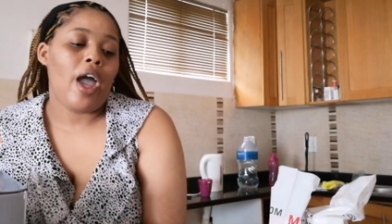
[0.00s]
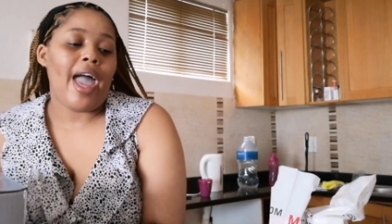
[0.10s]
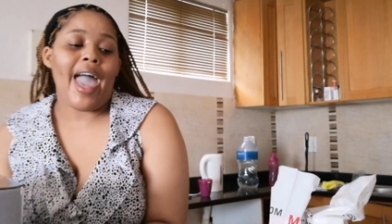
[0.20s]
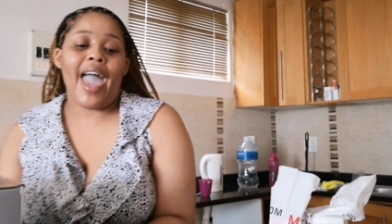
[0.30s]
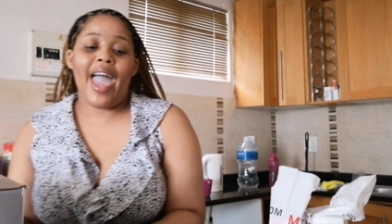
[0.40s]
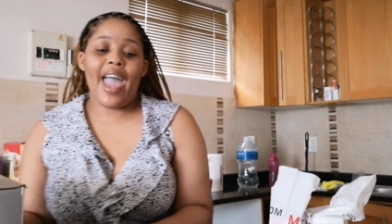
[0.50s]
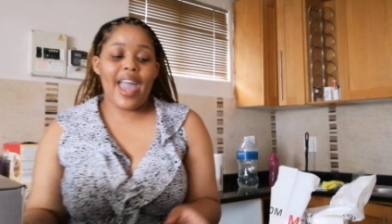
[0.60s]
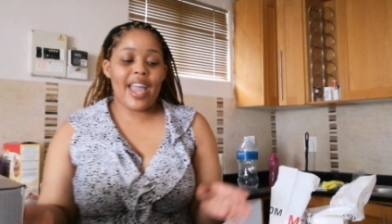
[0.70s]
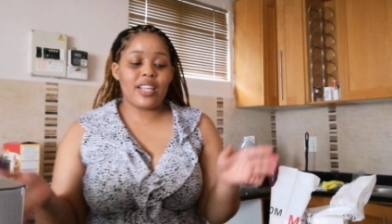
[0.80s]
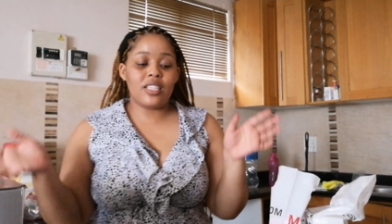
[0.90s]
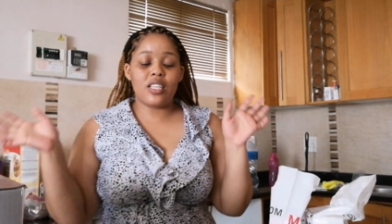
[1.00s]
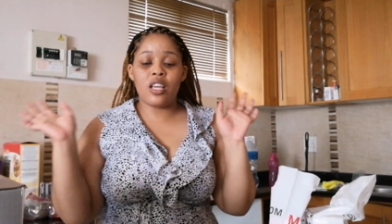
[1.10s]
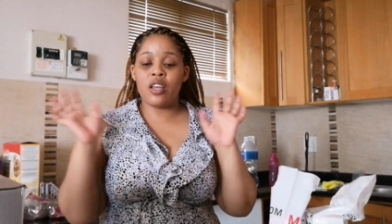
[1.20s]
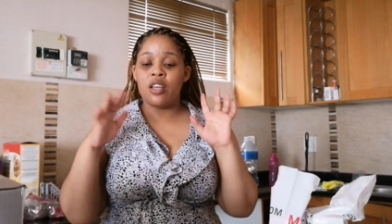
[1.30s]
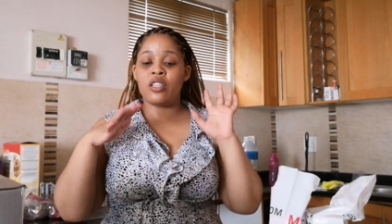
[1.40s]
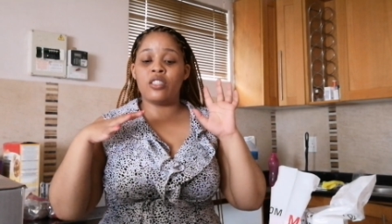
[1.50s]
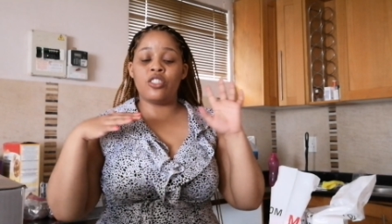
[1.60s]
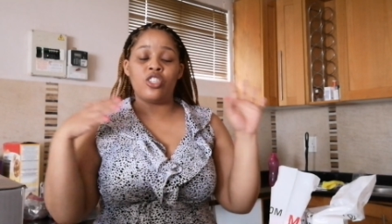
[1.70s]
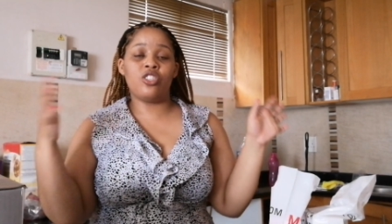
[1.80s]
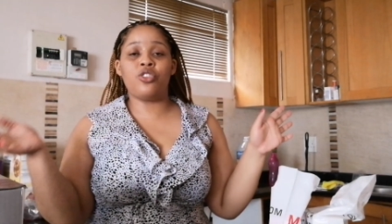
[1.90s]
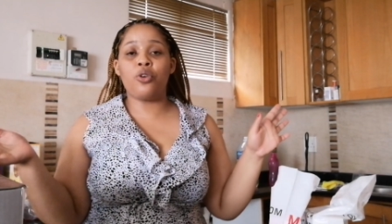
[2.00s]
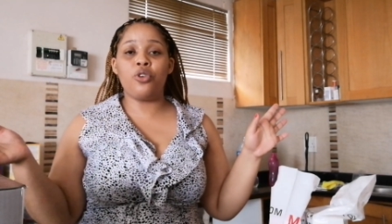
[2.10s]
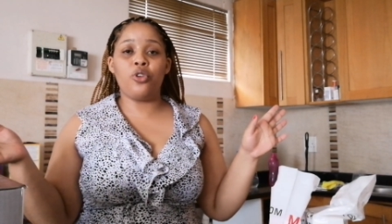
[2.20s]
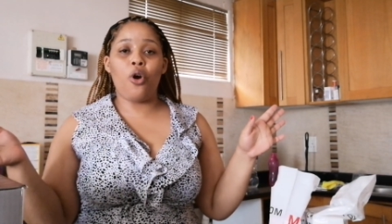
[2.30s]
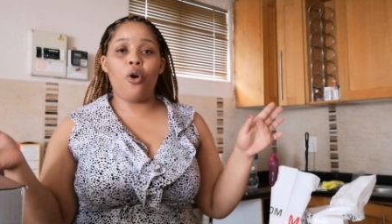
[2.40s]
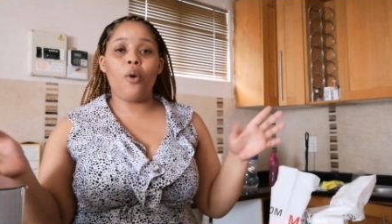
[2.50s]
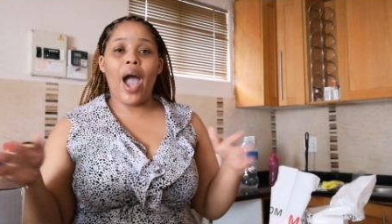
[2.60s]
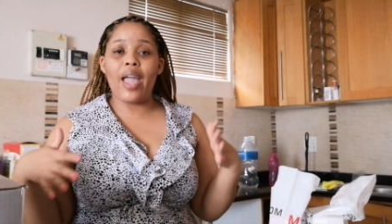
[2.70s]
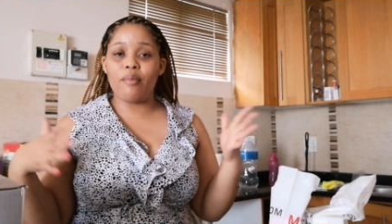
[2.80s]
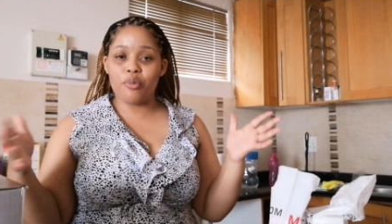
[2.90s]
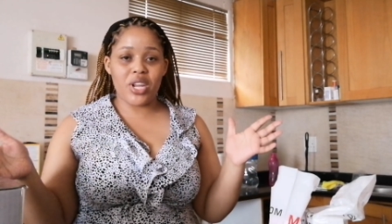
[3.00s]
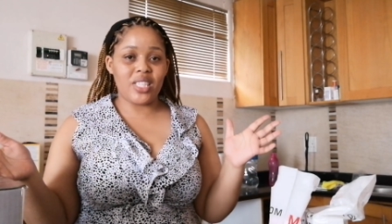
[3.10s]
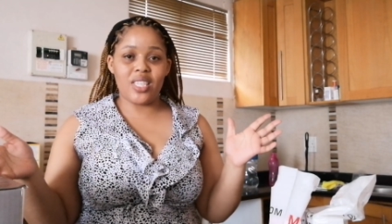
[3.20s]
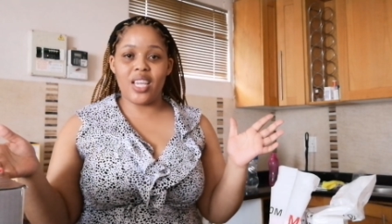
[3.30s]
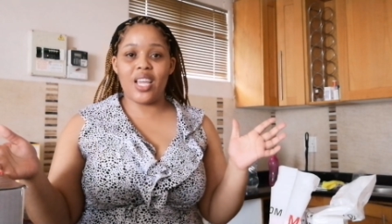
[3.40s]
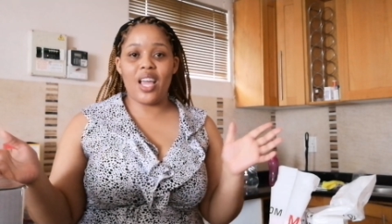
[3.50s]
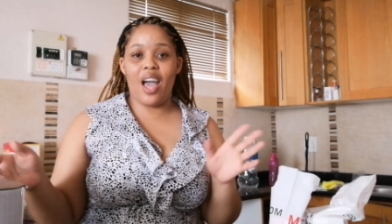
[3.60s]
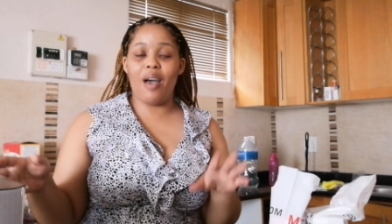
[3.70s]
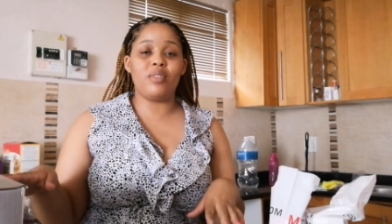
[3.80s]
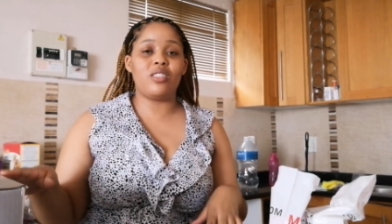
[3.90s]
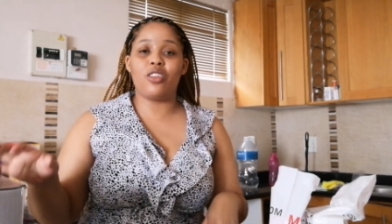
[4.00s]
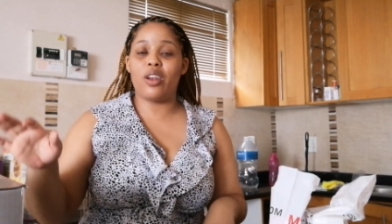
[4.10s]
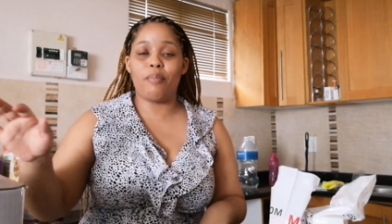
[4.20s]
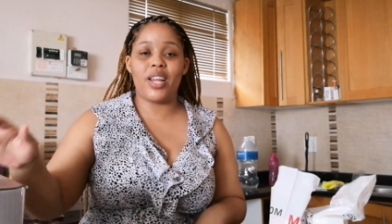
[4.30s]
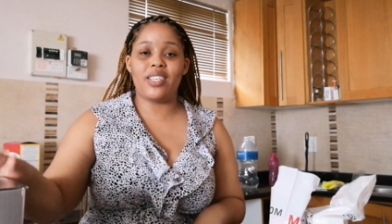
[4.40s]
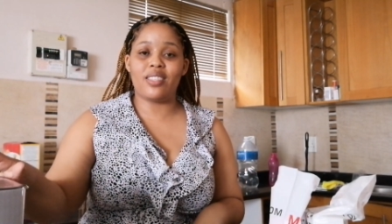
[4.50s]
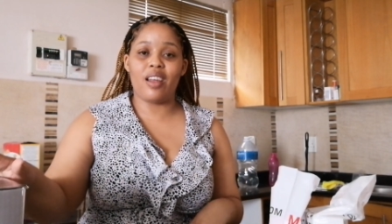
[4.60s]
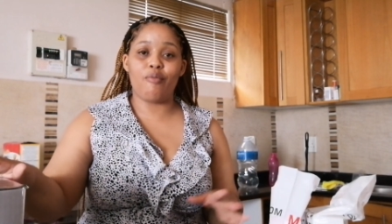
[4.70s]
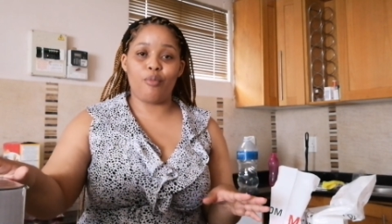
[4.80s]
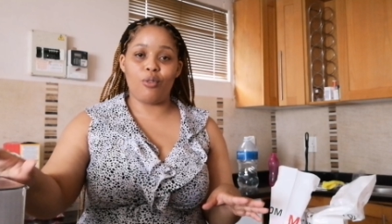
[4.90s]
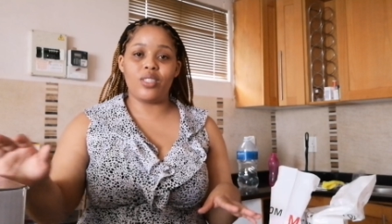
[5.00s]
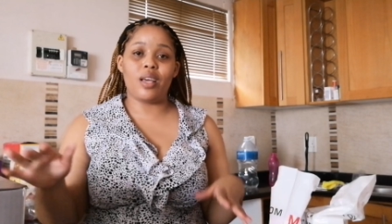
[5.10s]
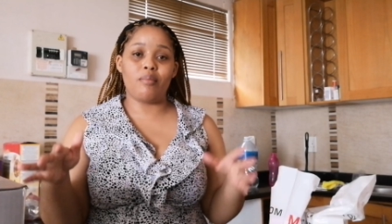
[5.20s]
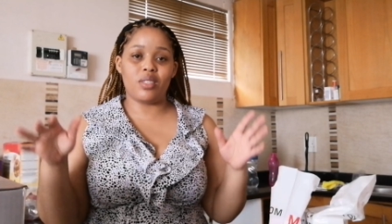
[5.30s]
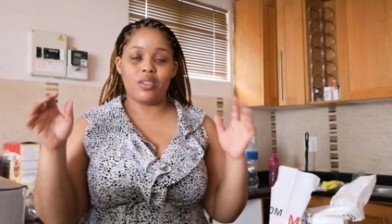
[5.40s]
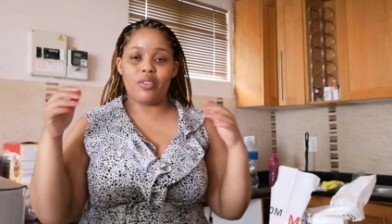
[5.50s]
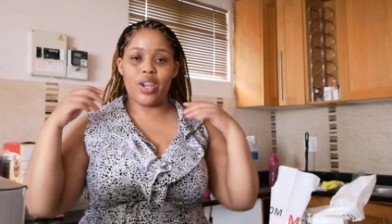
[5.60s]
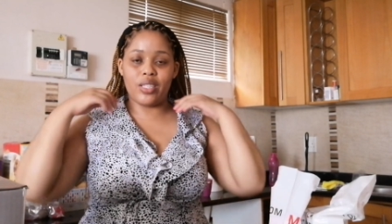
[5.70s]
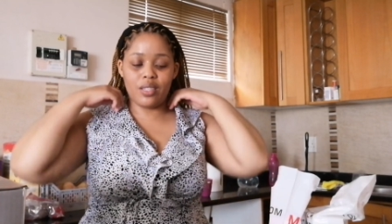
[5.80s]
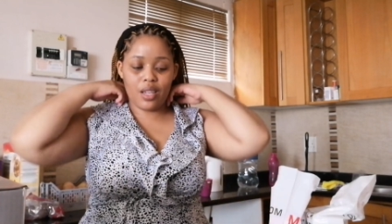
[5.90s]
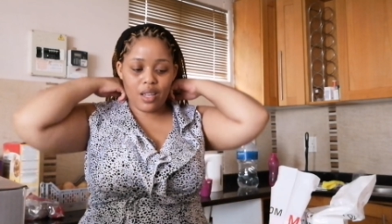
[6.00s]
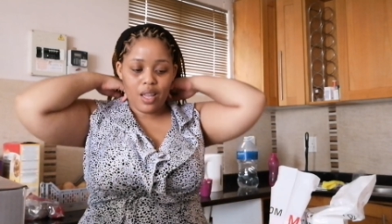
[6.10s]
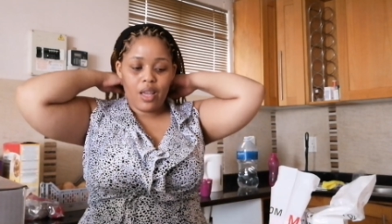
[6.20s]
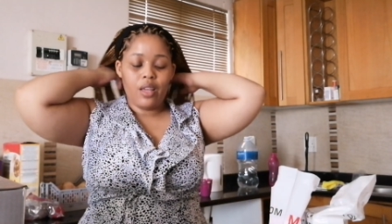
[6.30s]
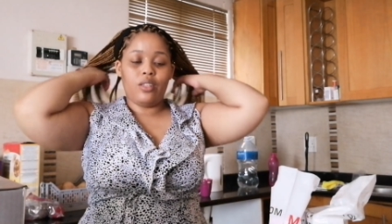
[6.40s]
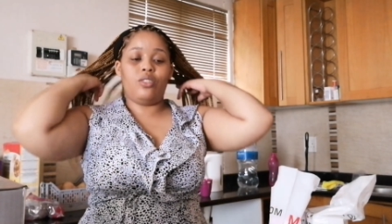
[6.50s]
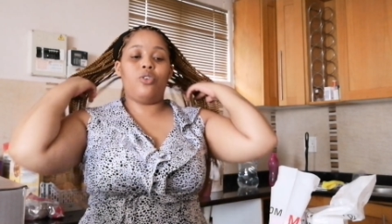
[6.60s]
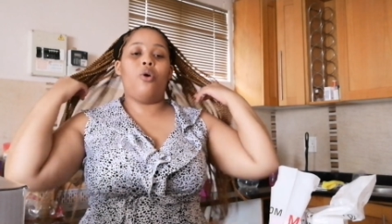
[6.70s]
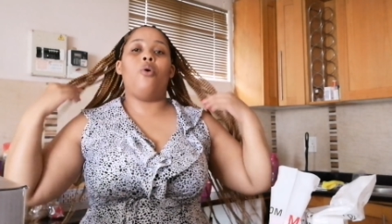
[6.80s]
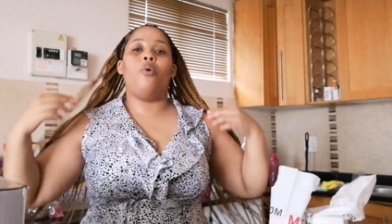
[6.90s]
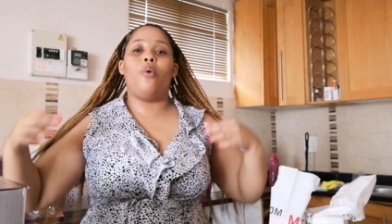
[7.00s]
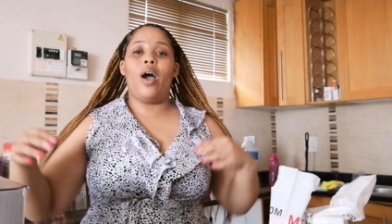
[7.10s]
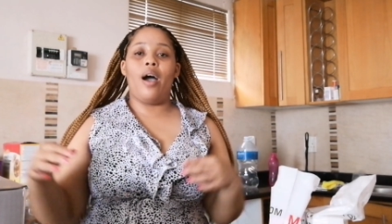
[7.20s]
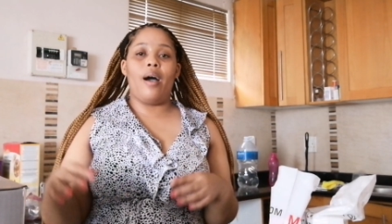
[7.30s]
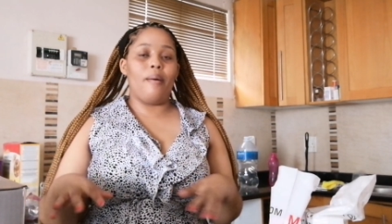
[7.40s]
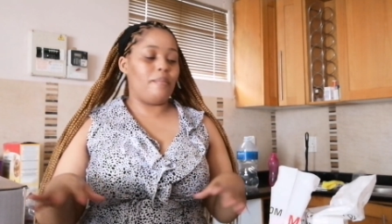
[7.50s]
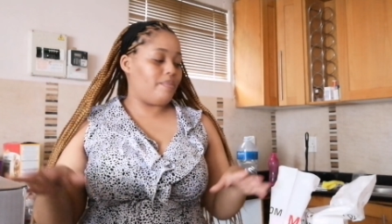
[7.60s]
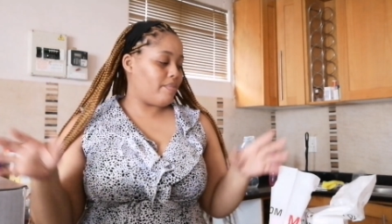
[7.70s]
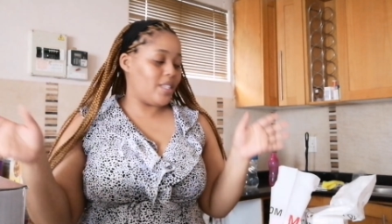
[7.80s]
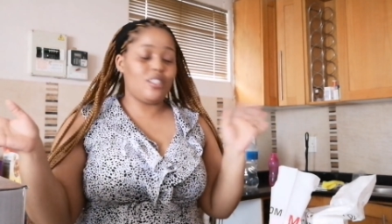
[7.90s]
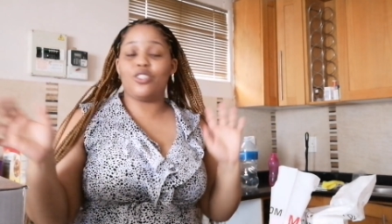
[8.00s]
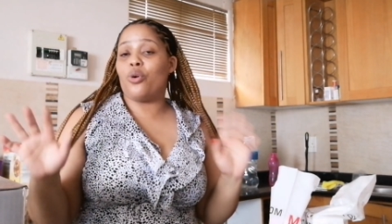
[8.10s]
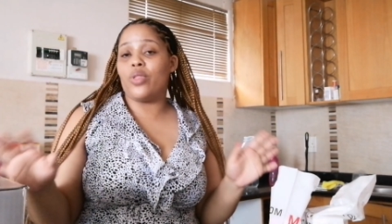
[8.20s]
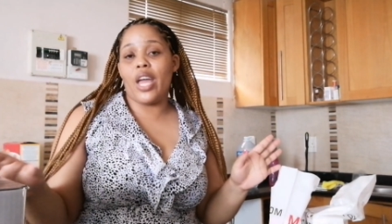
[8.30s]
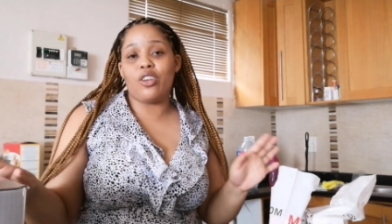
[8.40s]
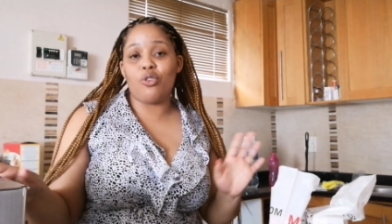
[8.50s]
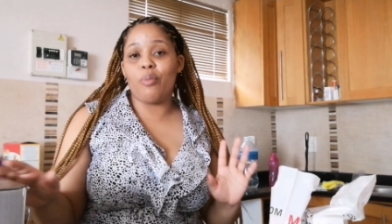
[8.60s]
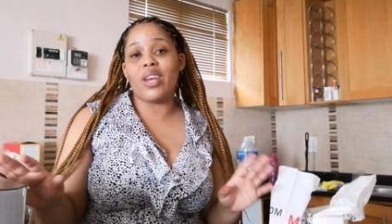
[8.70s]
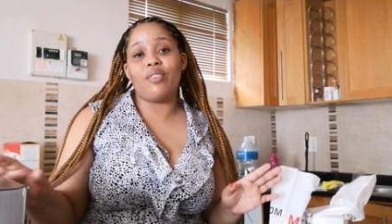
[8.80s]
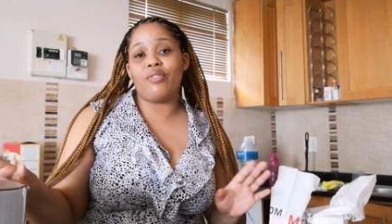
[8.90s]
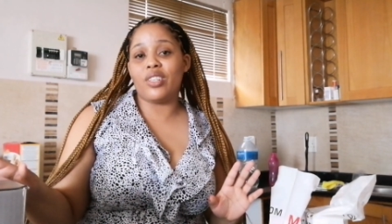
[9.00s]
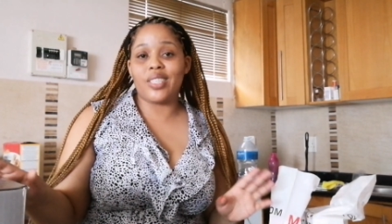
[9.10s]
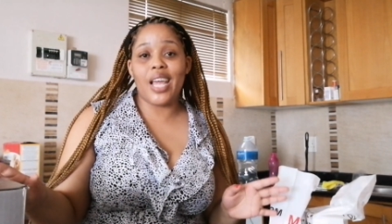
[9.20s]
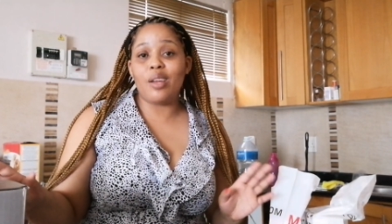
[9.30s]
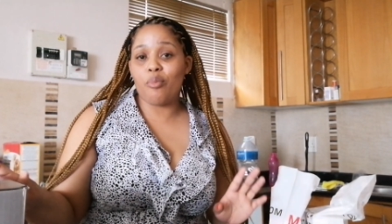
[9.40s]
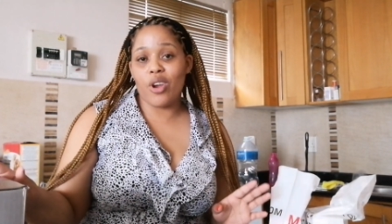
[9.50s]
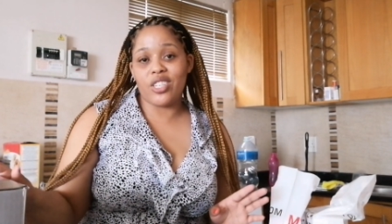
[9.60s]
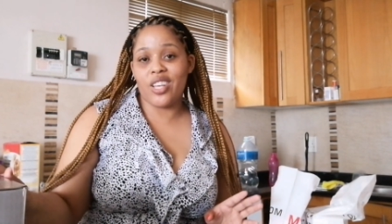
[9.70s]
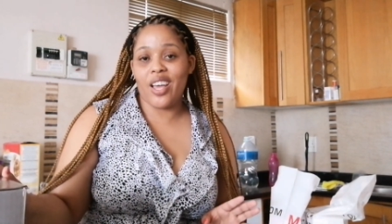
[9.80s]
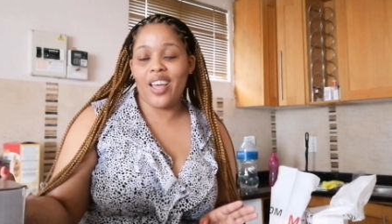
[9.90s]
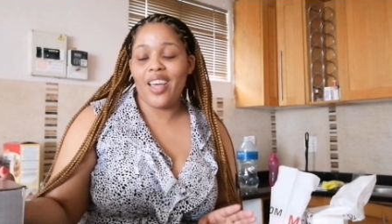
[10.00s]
And just so you know, I am renting. It's not a place that I've bought. I'm still renting, so that nobody feels any pressure.